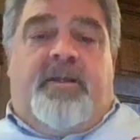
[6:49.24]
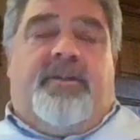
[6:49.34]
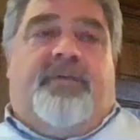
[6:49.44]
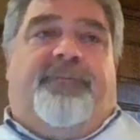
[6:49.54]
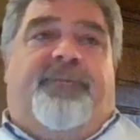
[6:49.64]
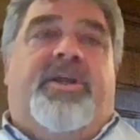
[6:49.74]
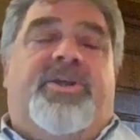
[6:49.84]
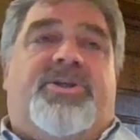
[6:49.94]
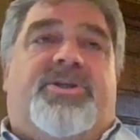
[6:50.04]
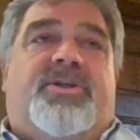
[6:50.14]
The
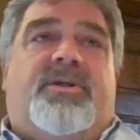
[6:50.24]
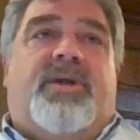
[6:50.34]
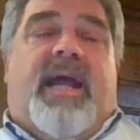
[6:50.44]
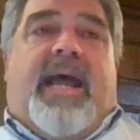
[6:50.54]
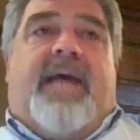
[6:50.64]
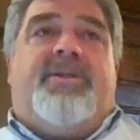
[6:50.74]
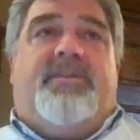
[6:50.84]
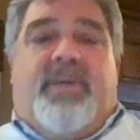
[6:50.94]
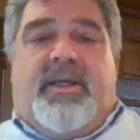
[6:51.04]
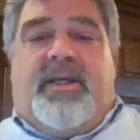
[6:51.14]
finish had to
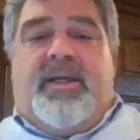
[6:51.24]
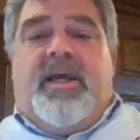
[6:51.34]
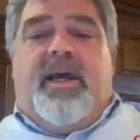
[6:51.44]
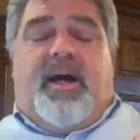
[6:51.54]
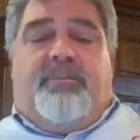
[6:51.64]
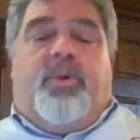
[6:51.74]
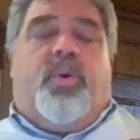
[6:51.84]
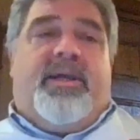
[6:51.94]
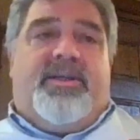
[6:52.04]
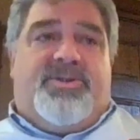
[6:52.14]
be a
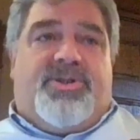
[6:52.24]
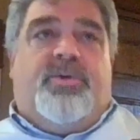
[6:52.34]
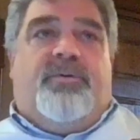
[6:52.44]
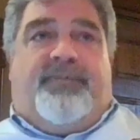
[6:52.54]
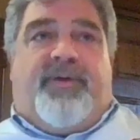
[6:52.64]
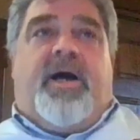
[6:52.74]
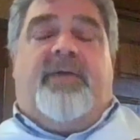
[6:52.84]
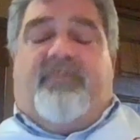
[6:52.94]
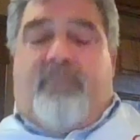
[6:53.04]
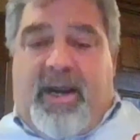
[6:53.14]

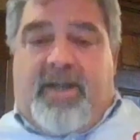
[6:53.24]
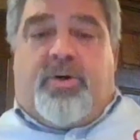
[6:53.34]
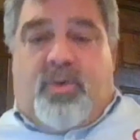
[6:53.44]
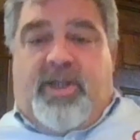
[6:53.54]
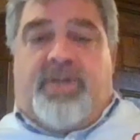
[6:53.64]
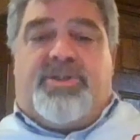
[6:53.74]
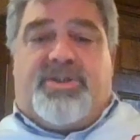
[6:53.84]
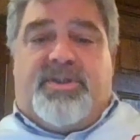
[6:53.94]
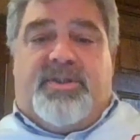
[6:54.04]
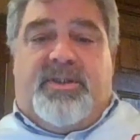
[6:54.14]
0.25 micro
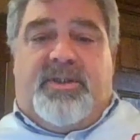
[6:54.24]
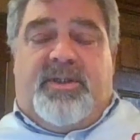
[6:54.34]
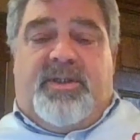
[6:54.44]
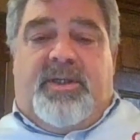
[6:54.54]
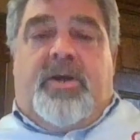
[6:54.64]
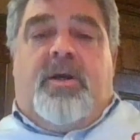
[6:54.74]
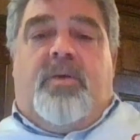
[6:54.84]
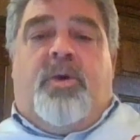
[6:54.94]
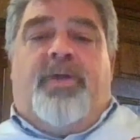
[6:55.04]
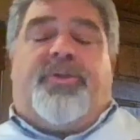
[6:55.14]
inch
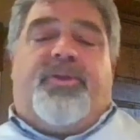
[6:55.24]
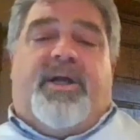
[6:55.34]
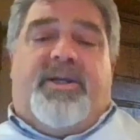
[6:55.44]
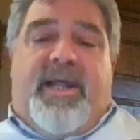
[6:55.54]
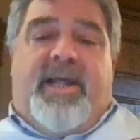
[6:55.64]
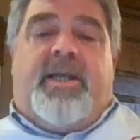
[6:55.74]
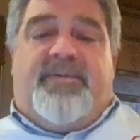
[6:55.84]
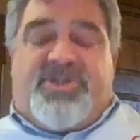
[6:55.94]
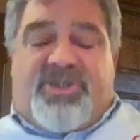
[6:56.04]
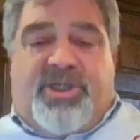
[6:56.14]
with a negative
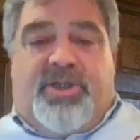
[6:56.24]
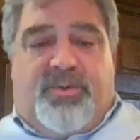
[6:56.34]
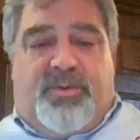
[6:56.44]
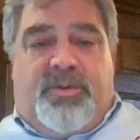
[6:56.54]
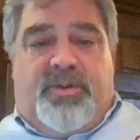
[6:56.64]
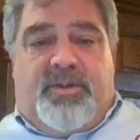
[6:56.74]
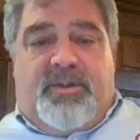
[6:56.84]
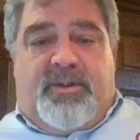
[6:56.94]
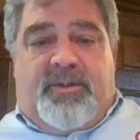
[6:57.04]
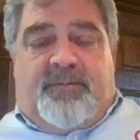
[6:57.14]
skew.
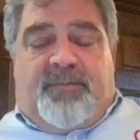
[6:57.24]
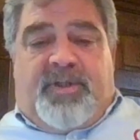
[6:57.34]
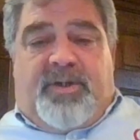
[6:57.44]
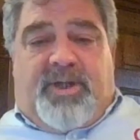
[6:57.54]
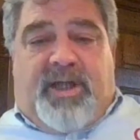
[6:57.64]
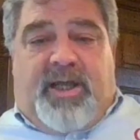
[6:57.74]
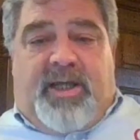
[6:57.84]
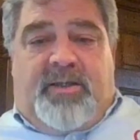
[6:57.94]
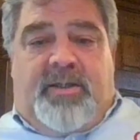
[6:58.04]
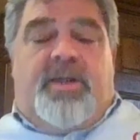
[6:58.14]

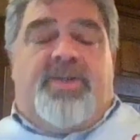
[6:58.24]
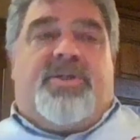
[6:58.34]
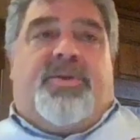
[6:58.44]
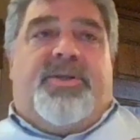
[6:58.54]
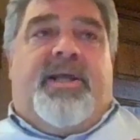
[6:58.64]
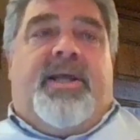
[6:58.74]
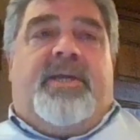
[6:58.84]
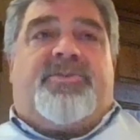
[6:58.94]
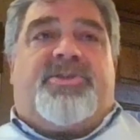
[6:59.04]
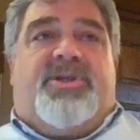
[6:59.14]
Okay, so the
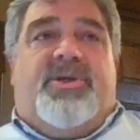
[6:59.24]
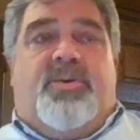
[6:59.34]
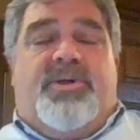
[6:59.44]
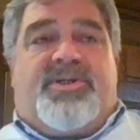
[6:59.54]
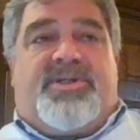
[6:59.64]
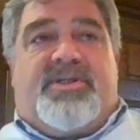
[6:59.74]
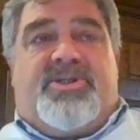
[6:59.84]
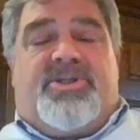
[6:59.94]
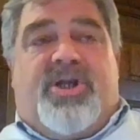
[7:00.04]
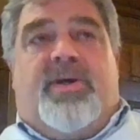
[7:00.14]
negative skew
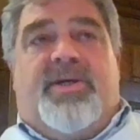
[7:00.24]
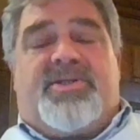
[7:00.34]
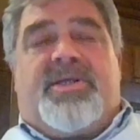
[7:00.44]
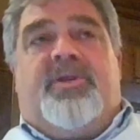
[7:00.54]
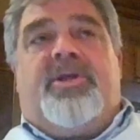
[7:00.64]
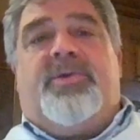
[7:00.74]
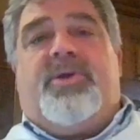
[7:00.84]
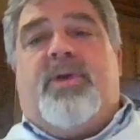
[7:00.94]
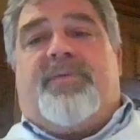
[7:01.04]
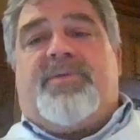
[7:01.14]
is telling you that
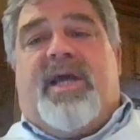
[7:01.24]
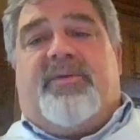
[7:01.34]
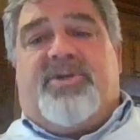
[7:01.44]
you have to have a